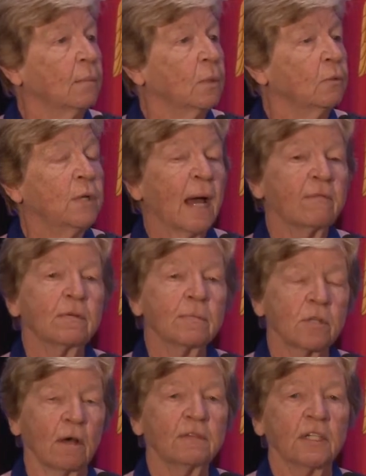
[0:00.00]
who died from
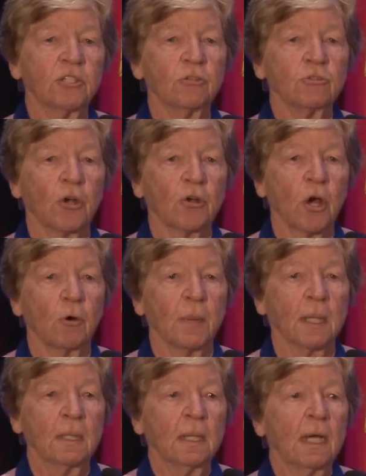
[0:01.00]
soft tissue
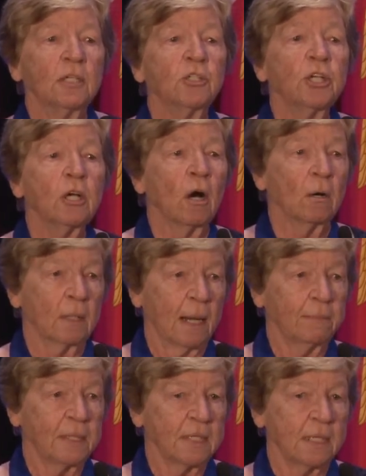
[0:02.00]
sarcoma, and she called
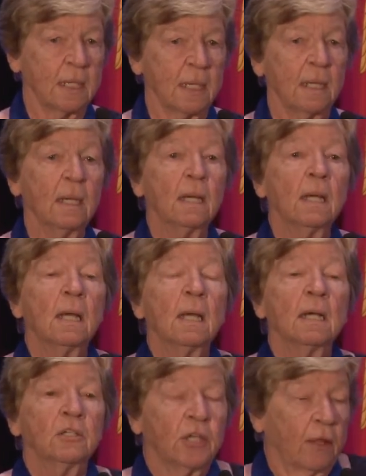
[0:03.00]
up to see,
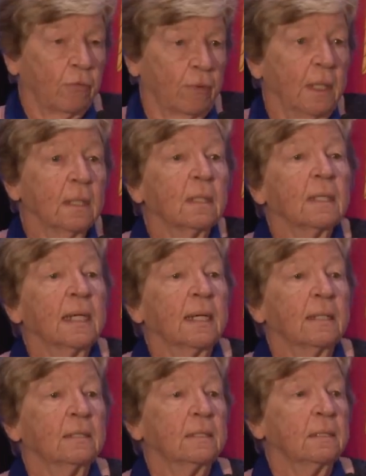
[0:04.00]
she had 3 little
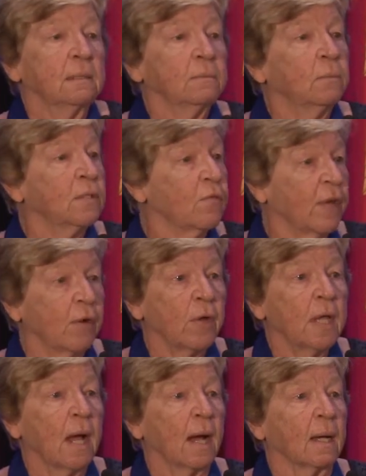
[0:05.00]
kids, was very
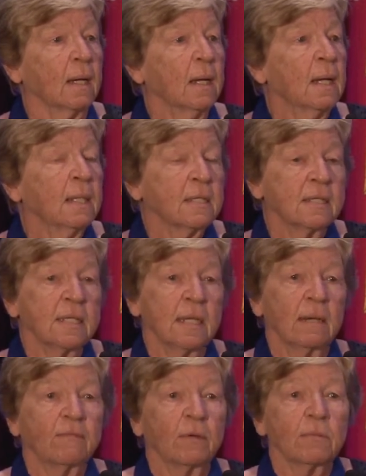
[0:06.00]
young, to
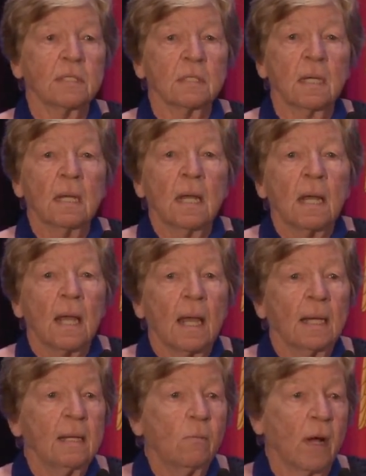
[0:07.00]
see if there was
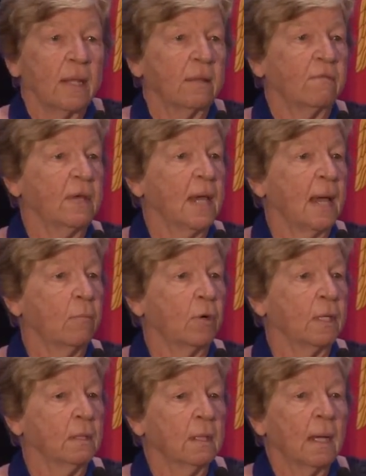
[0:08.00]
any way the VA
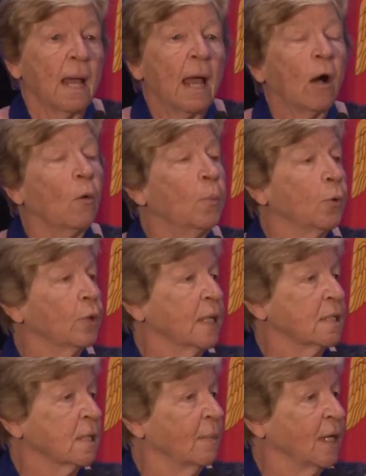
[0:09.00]
would help her
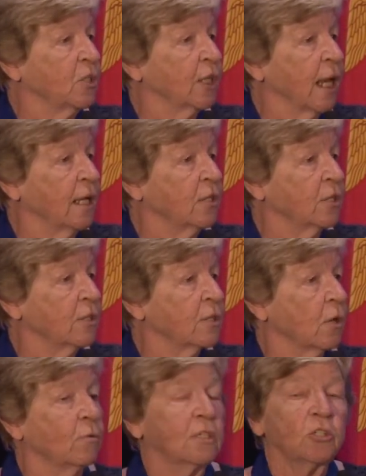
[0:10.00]
get some education
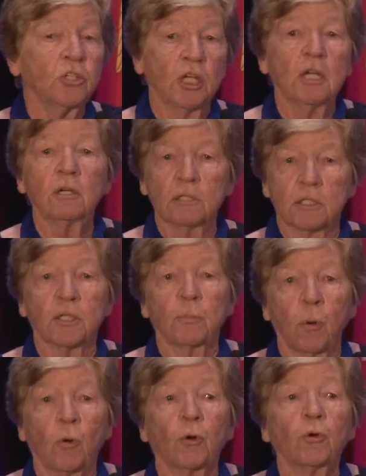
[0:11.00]
so that she could
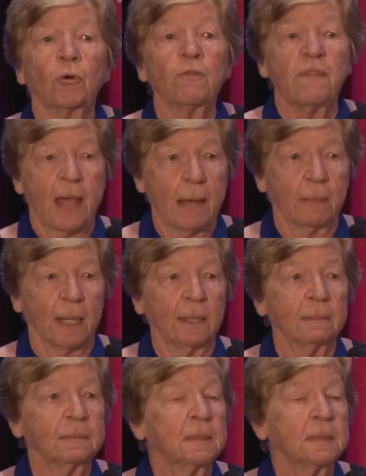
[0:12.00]
support her family.